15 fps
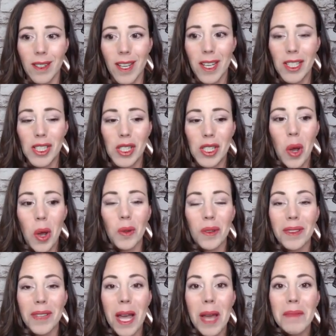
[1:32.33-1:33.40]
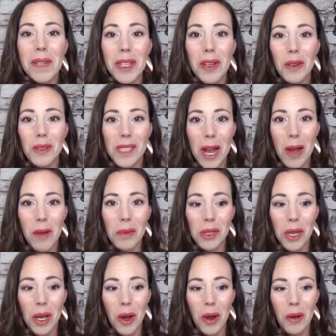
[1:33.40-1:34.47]
So let me know down
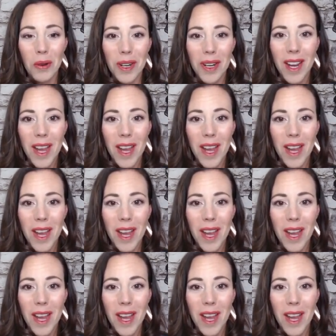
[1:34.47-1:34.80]
below,